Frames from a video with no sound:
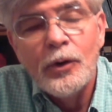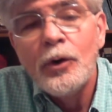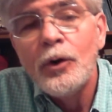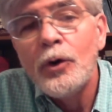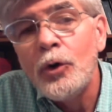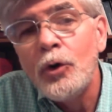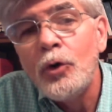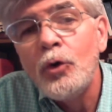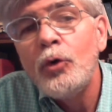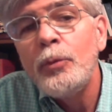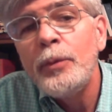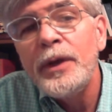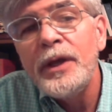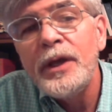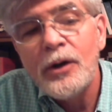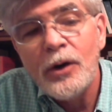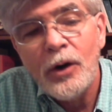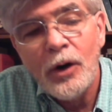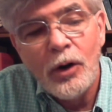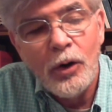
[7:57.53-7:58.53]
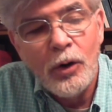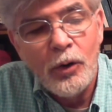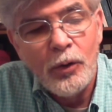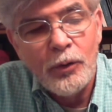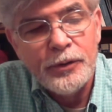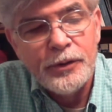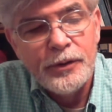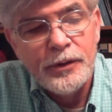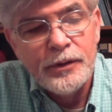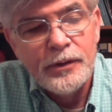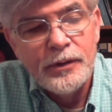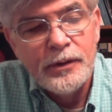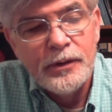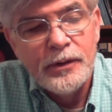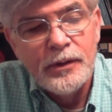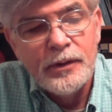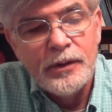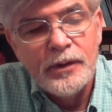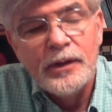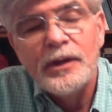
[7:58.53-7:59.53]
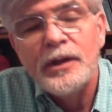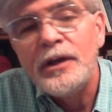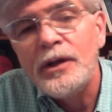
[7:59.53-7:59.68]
Whom he called, he